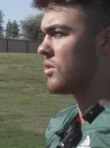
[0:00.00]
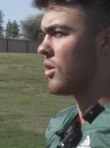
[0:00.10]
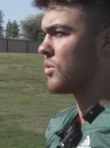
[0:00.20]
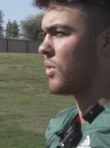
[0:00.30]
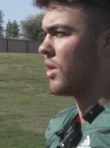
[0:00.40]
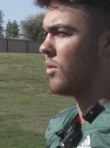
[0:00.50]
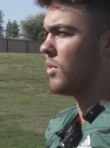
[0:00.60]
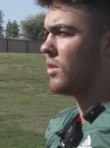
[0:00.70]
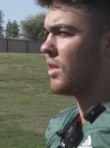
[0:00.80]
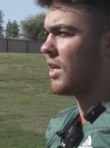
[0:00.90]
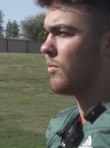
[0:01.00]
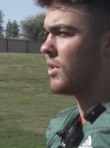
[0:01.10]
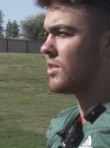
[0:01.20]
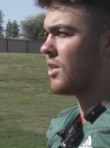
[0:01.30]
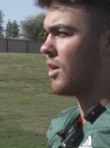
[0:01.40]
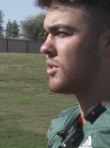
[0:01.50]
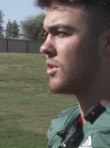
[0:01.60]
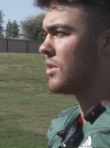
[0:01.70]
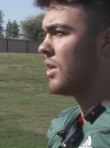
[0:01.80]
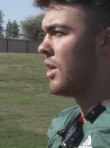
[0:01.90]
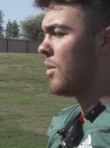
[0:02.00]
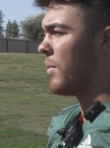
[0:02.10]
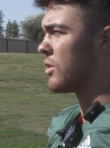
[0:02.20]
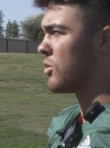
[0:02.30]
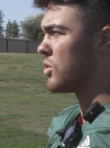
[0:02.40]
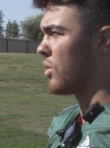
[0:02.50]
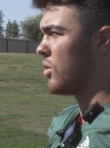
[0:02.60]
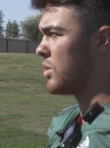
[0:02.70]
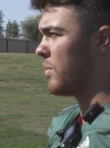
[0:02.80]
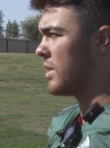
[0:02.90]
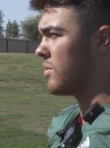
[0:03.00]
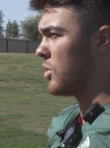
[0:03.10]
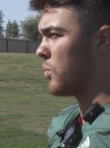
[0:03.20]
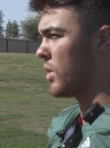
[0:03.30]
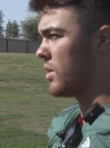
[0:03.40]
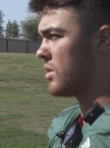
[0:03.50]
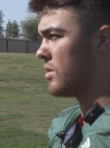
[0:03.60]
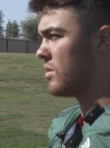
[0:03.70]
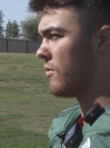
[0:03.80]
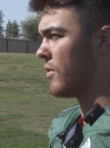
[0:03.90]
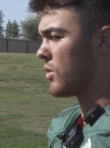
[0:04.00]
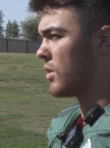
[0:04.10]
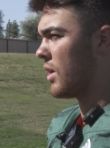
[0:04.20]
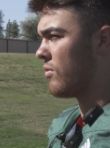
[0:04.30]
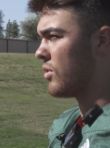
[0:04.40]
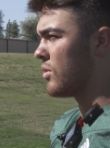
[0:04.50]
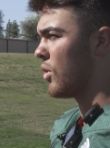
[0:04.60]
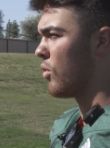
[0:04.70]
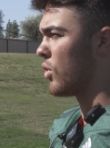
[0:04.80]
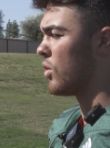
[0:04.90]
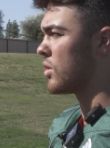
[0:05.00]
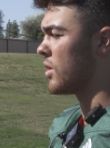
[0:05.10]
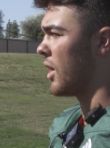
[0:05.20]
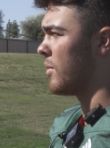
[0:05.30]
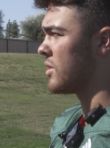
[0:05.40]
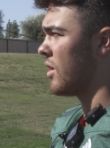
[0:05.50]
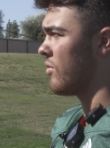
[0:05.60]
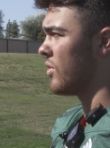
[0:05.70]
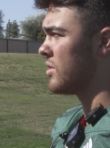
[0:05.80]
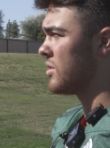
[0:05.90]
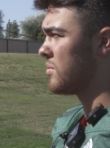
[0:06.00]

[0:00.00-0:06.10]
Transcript: It starts with them, and they gave me the time to make those throws and make some of the plays, and it felt good to have a overall good game as an offense.